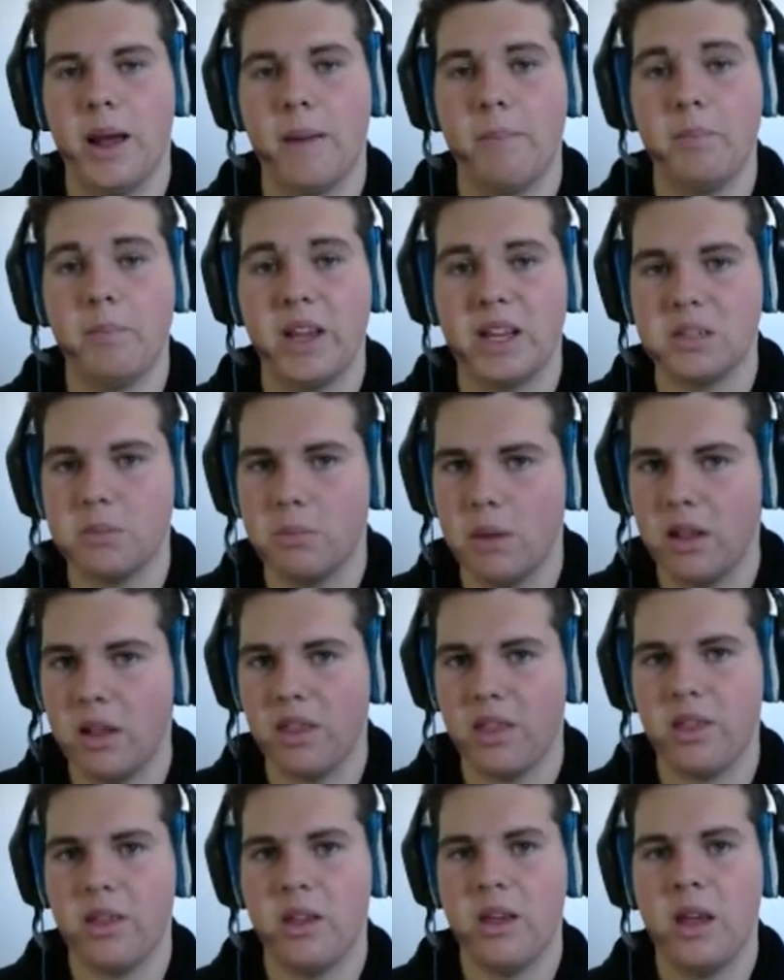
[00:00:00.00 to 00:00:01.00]
up next
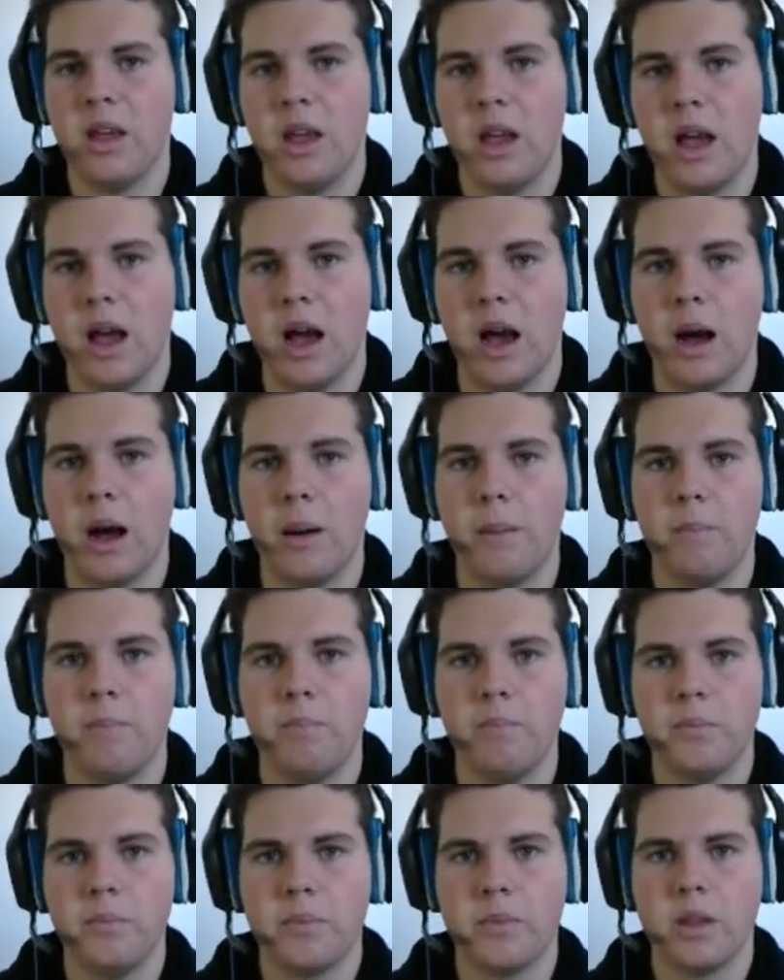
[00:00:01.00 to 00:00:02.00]
month
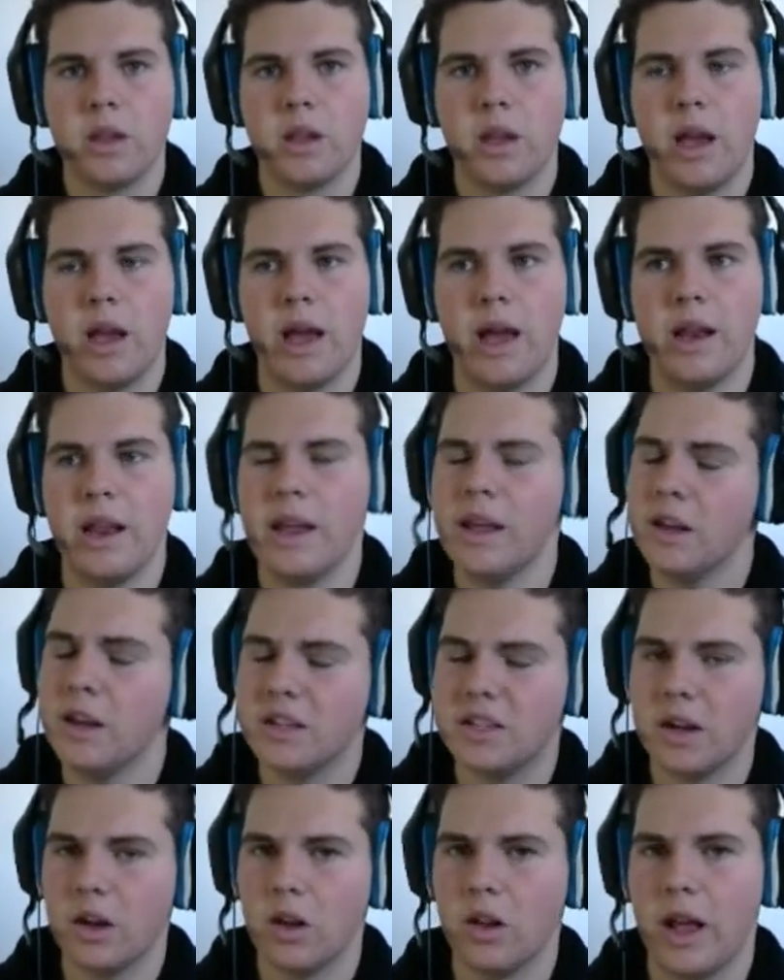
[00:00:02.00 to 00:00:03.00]
at
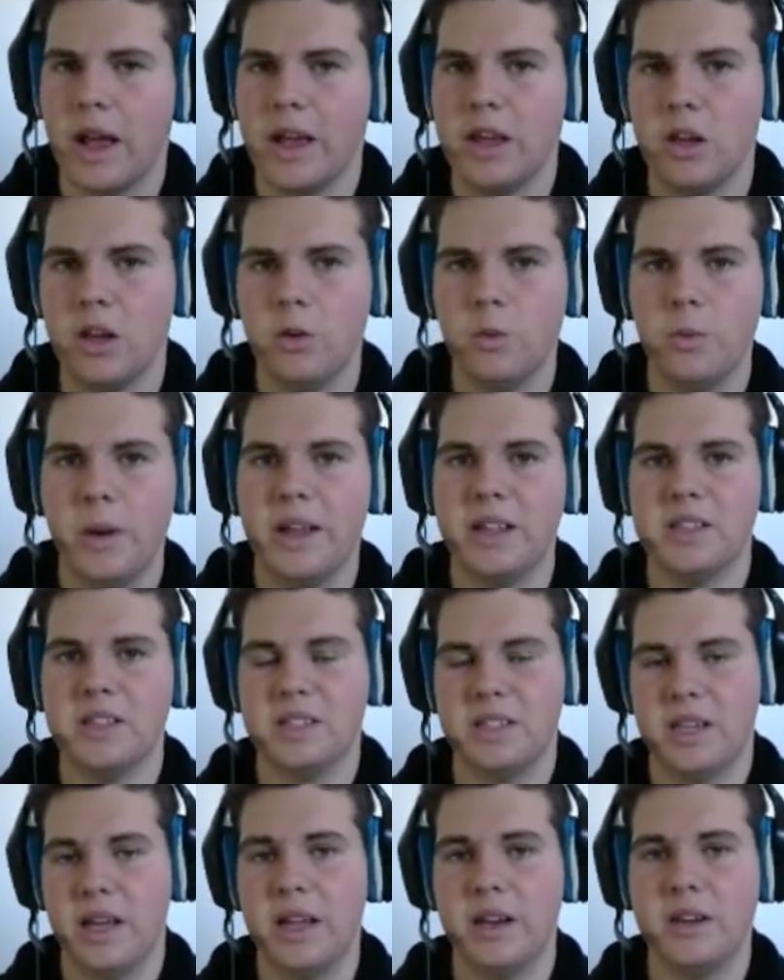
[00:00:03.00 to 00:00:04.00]
ESL
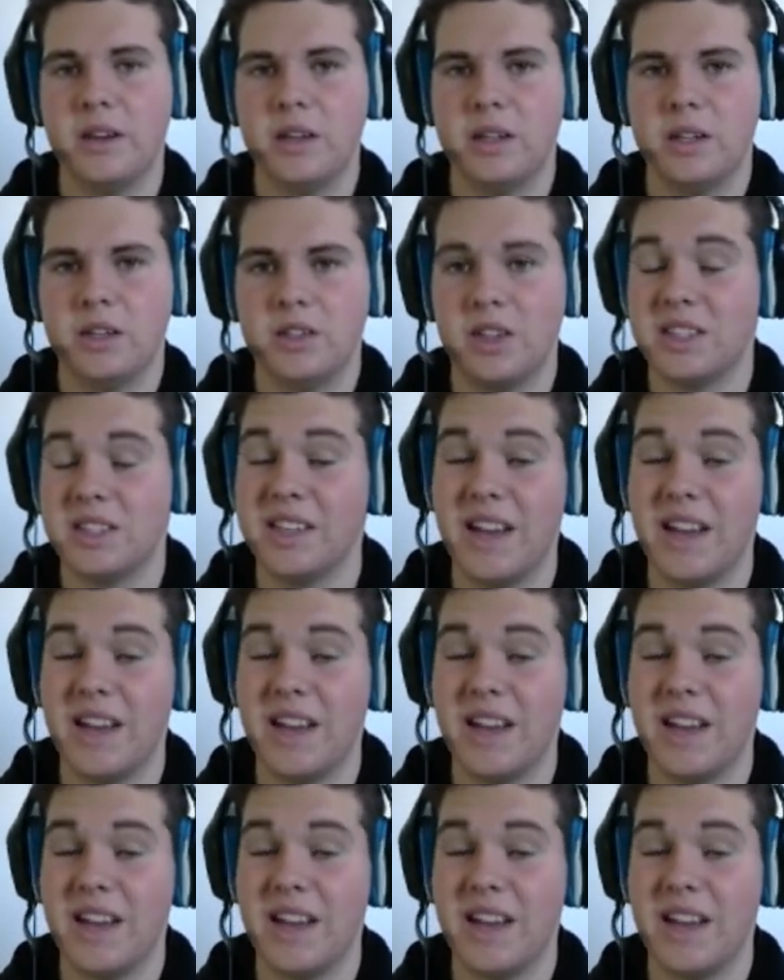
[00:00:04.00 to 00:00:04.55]
AUNZ. So that's an